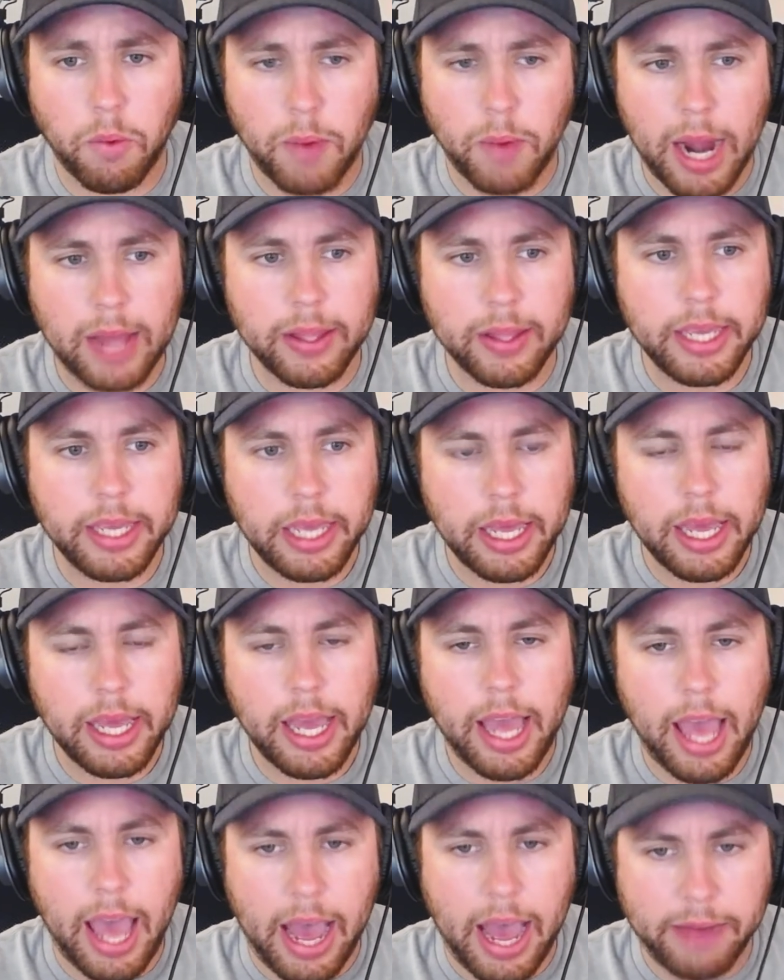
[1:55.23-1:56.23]
rally
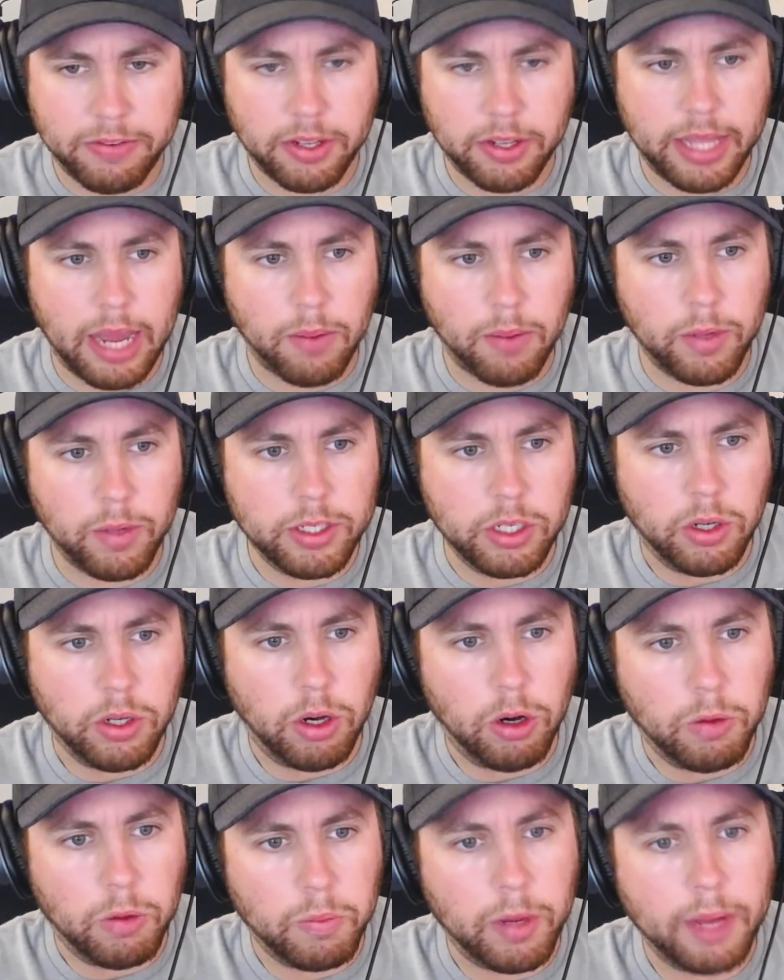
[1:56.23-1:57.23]
after that Rizzo
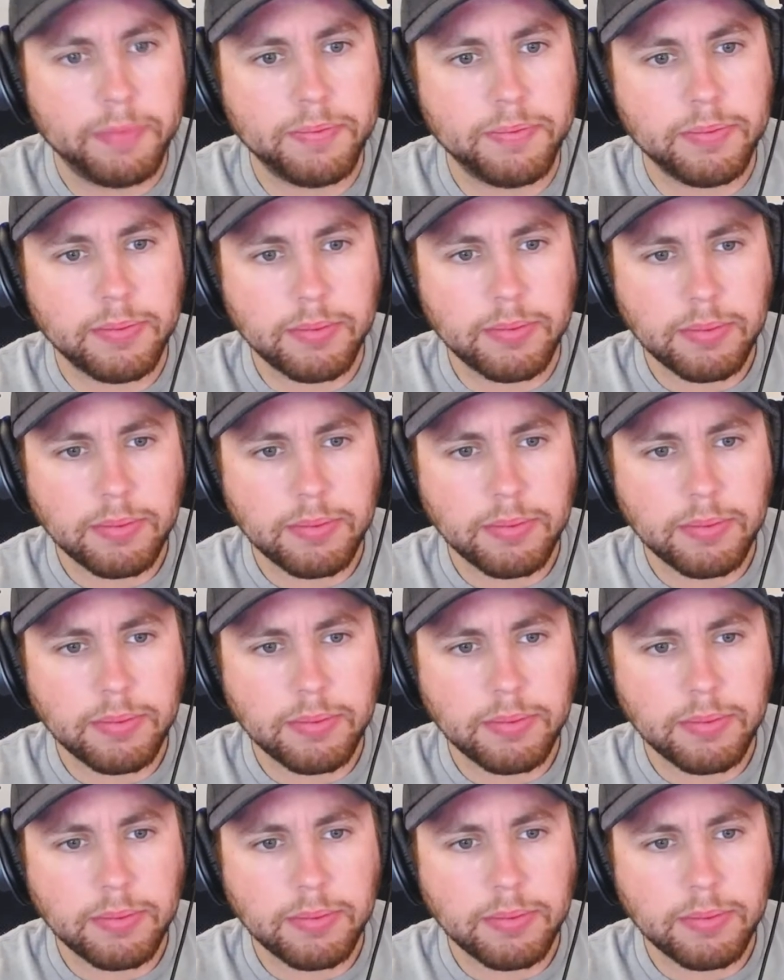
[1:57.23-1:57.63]
home run.